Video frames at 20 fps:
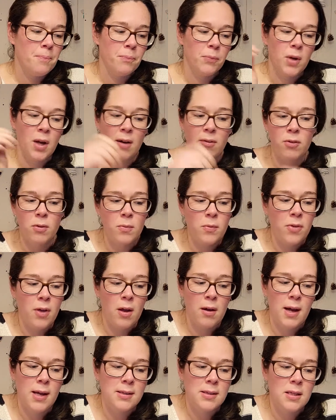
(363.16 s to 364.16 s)
Cover them with all
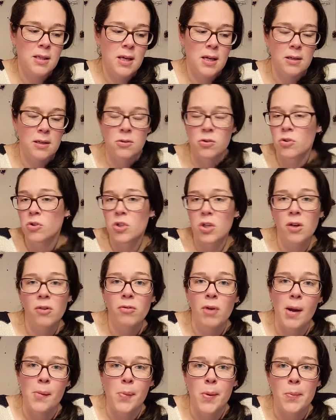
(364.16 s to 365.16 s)
kinds of things. Do you have
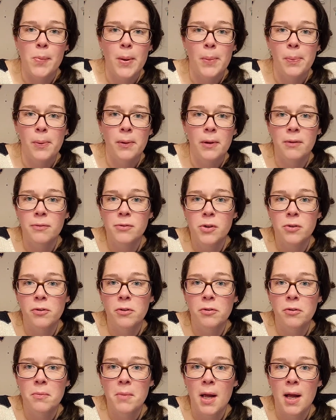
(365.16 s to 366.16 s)
wrapping paper left over
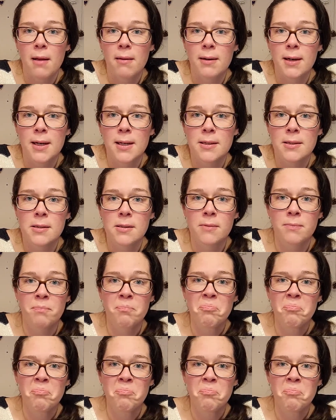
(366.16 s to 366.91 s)
from the holidays?